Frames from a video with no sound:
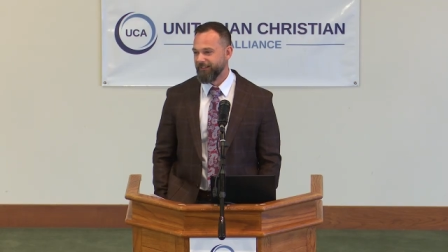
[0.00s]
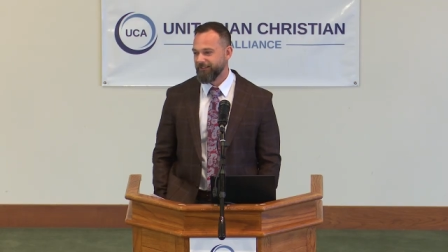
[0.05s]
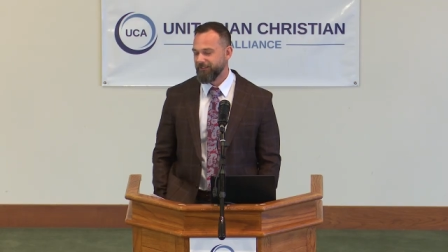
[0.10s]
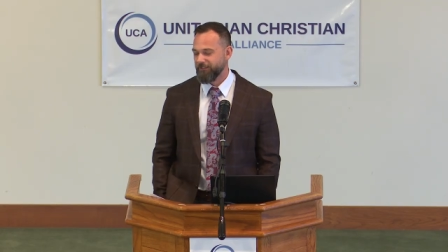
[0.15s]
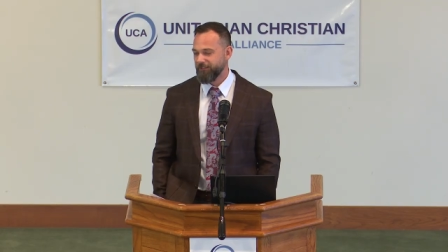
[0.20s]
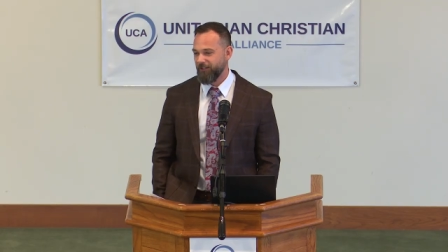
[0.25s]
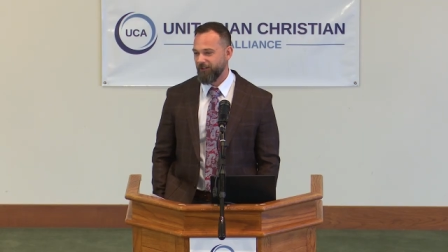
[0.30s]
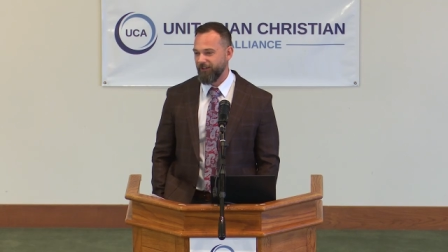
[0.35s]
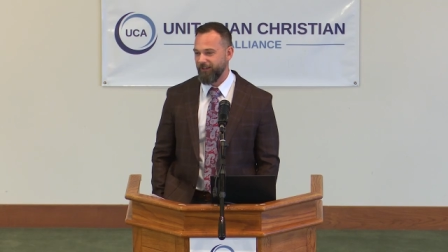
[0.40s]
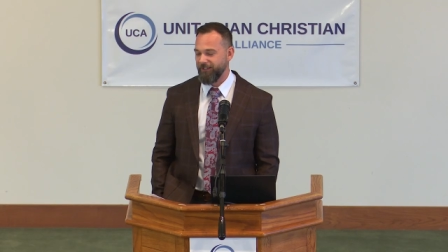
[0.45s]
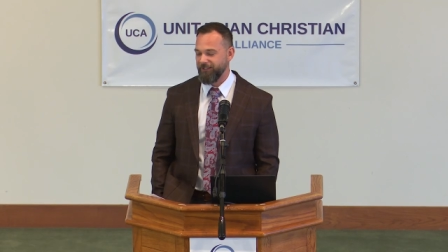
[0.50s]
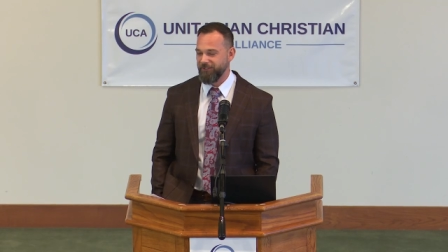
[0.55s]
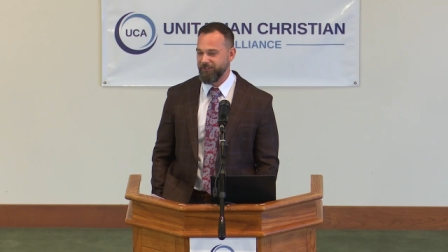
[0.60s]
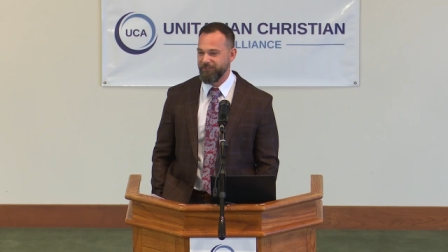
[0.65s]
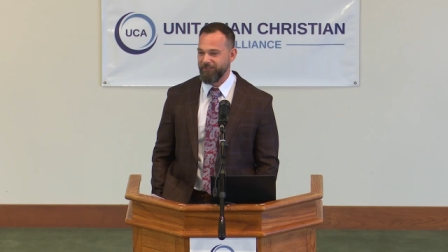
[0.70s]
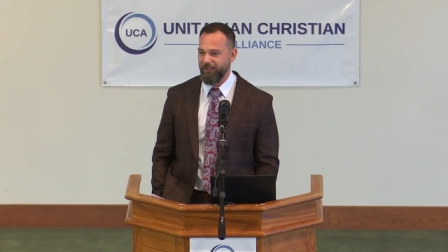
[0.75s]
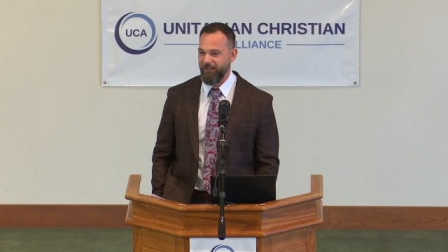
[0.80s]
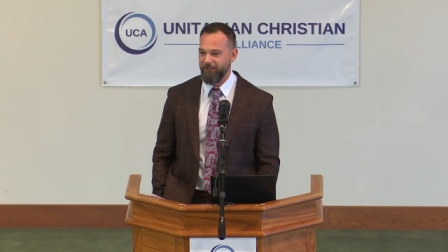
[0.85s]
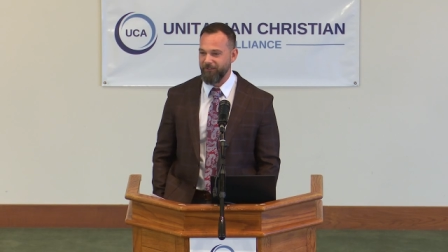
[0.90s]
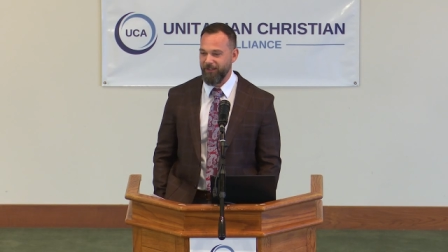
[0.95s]
Sorry, I
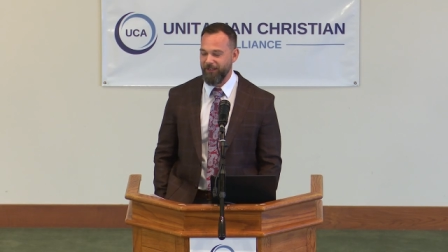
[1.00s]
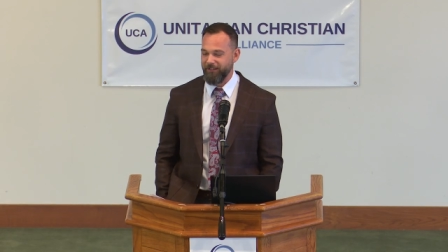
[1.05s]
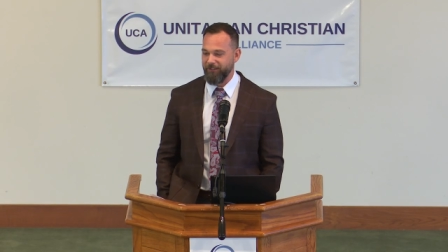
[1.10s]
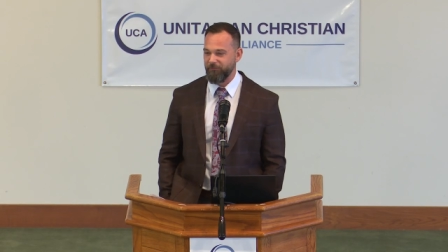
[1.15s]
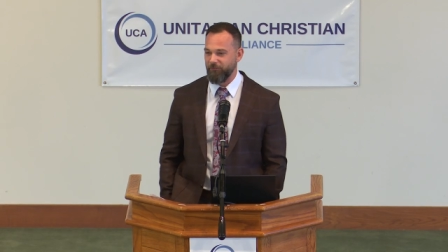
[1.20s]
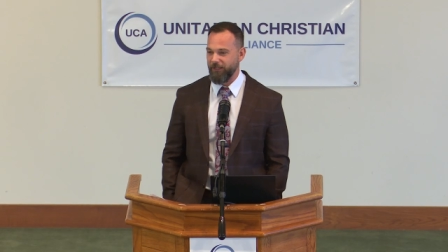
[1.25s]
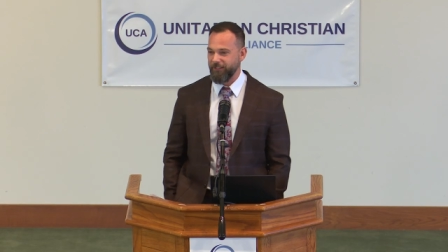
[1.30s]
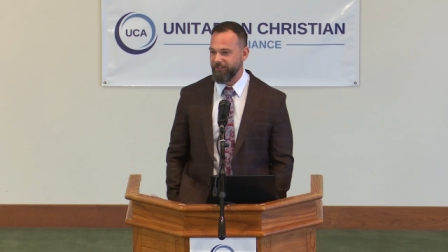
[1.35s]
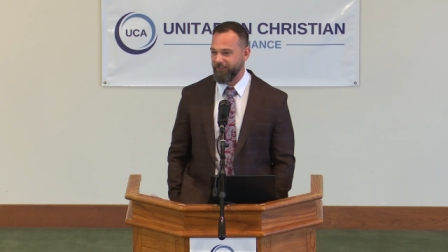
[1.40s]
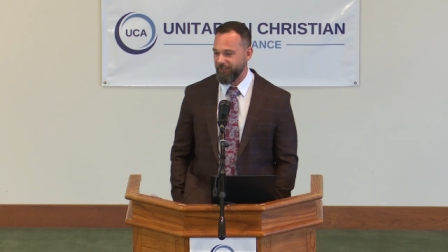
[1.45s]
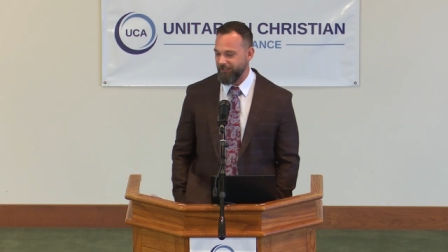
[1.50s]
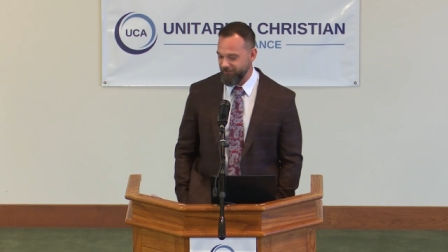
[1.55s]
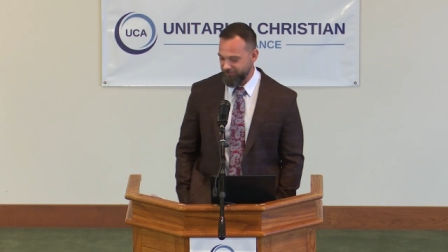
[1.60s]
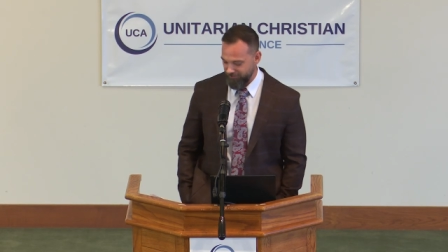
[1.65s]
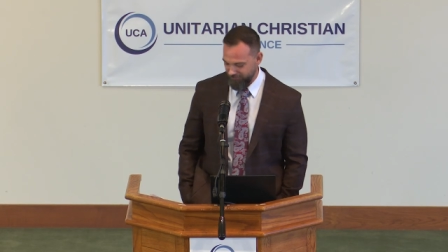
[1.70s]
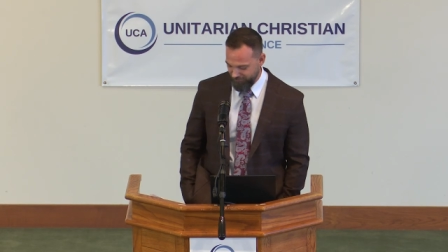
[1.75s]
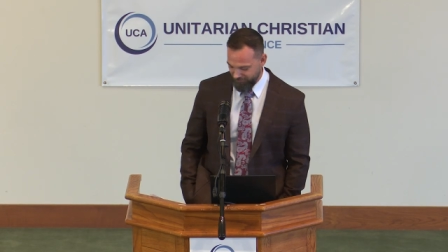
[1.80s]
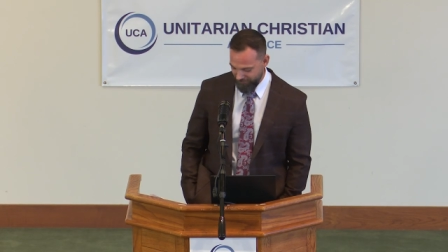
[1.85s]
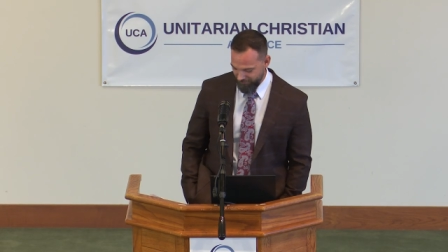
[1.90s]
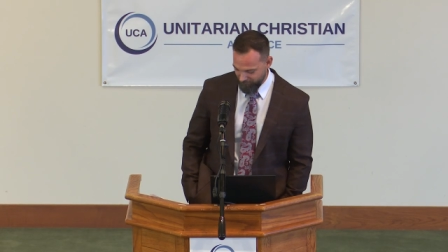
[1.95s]
just I, I could recognize
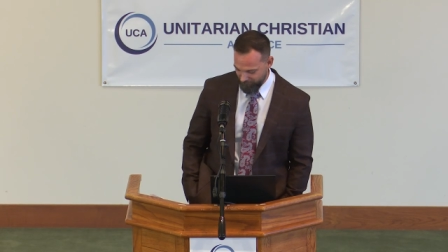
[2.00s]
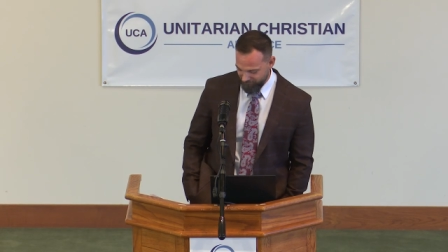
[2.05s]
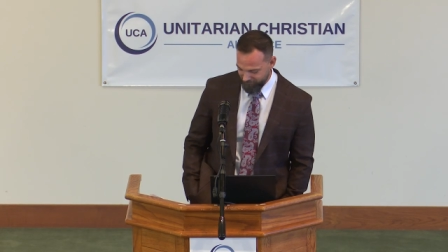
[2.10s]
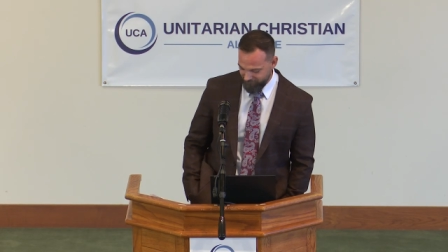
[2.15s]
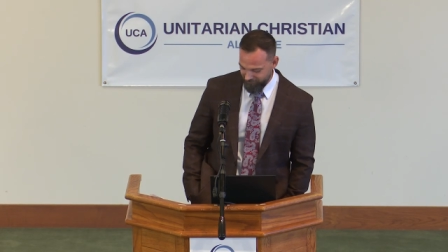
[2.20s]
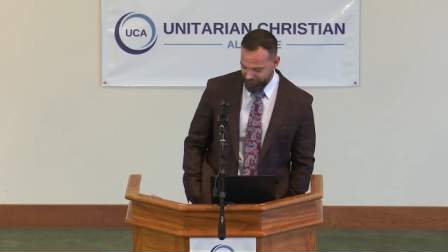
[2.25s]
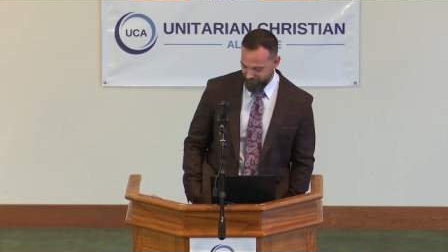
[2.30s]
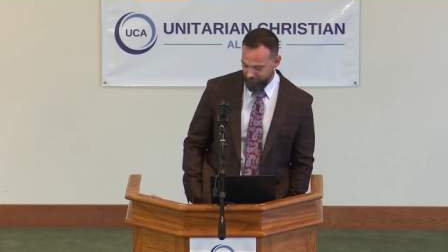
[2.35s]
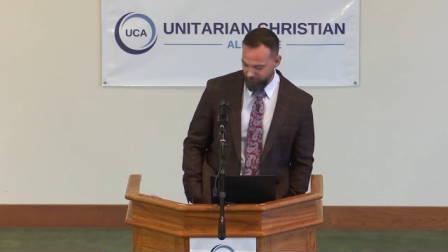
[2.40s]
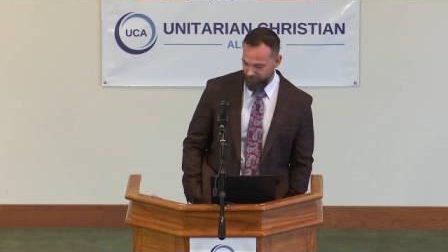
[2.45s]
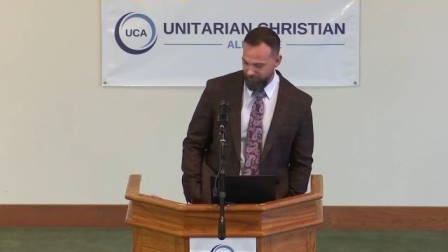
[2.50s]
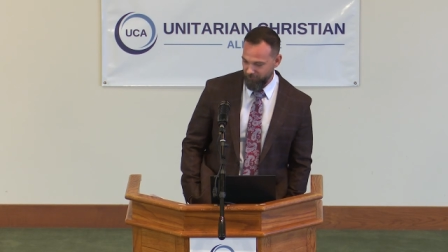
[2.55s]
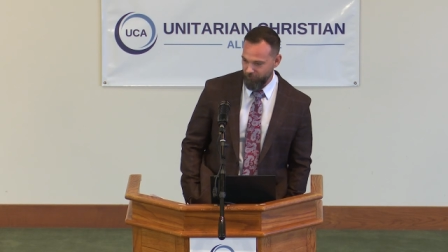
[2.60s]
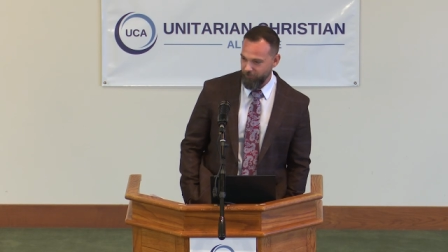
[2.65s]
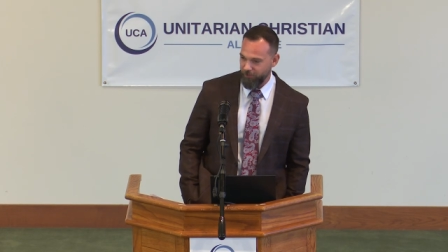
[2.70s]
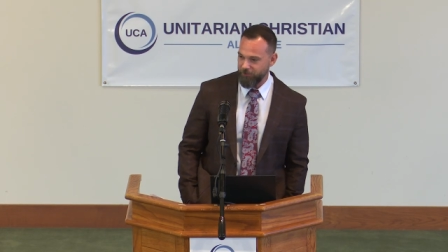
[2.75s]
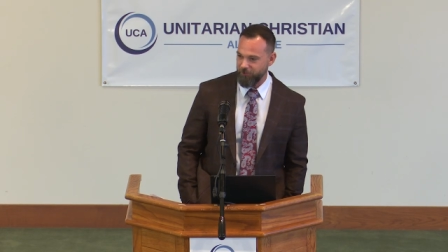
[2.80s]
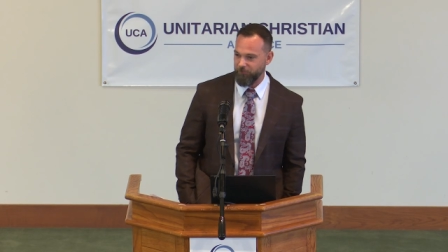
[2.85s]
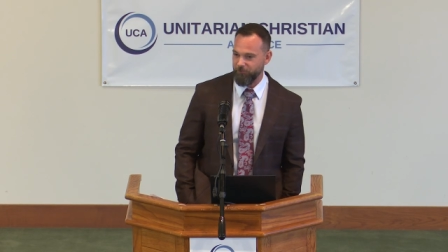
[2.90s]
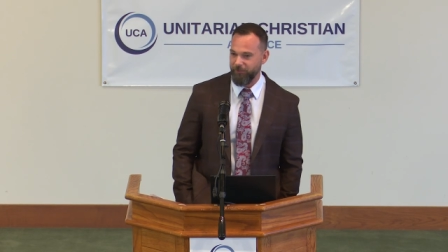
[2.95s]
the Sam Tiedemann
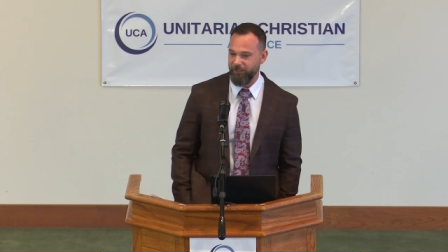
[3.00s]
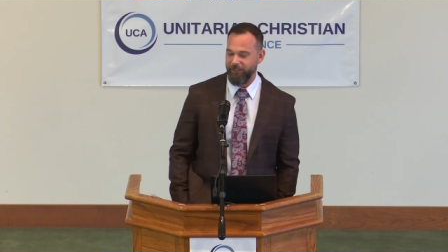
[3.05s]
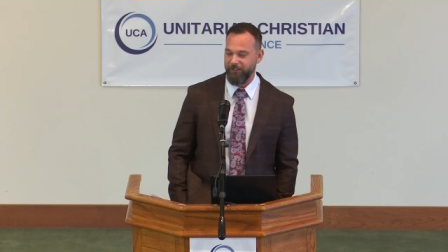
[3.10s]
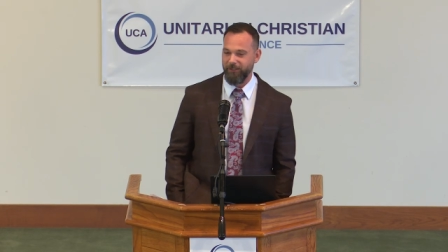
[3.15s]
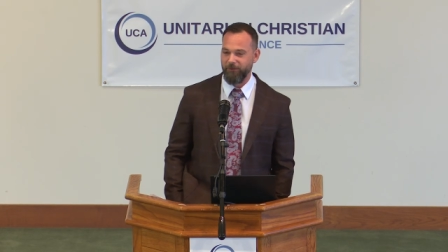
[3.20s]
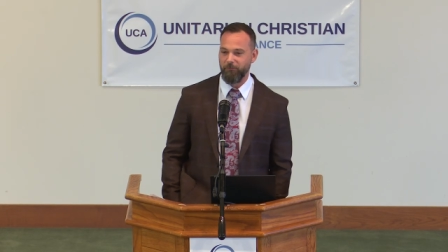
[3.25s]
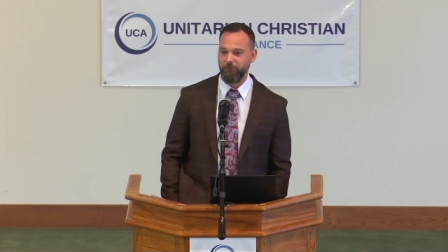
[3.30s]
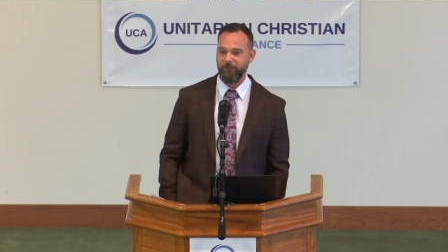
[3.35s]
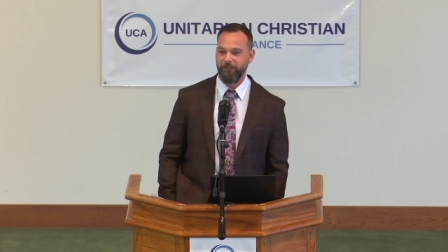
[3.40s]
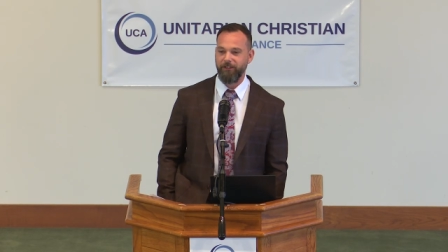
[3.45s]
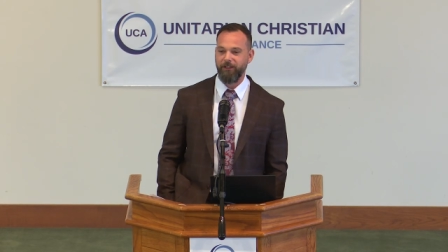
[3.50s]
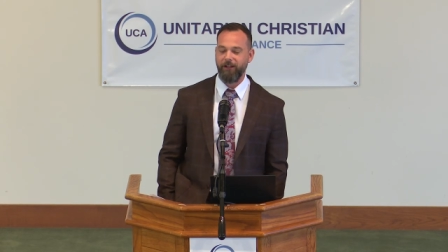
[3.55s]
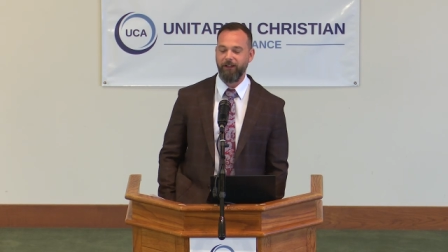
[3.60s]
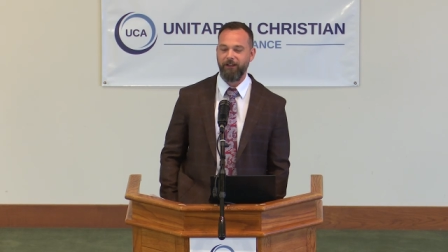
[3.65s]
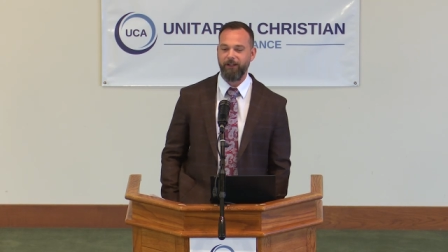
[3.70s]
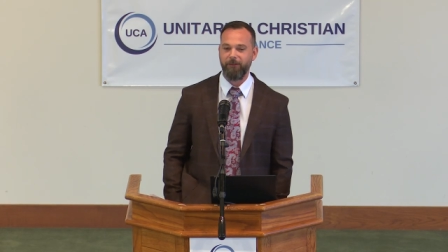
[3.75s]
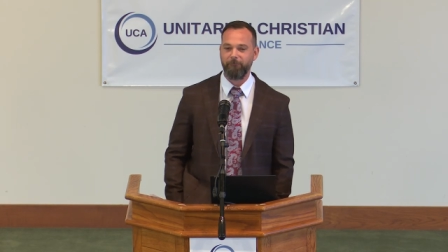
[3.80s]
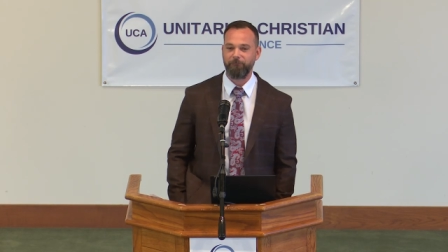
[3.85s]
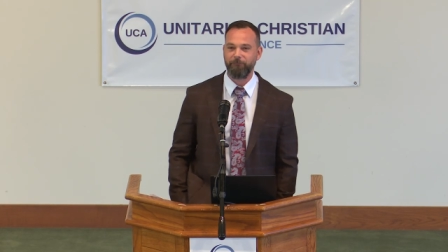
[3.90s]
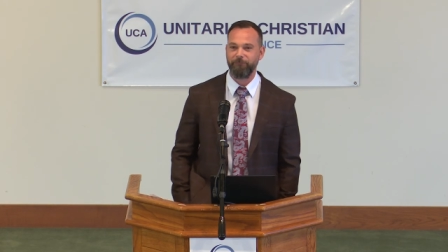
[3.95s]
question when I get one.
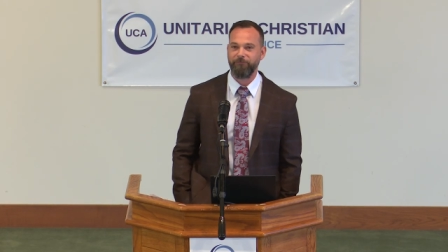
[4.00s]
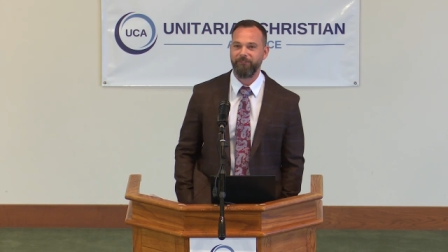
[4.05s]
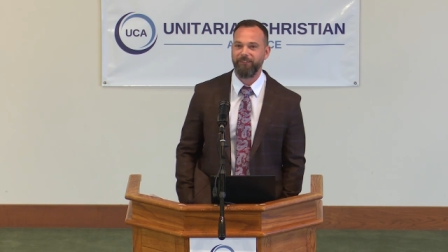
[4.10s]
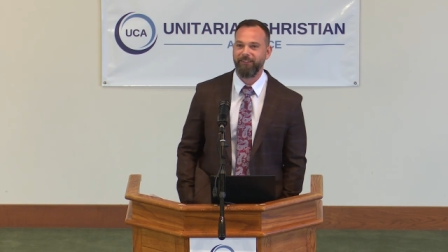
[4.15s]
Um,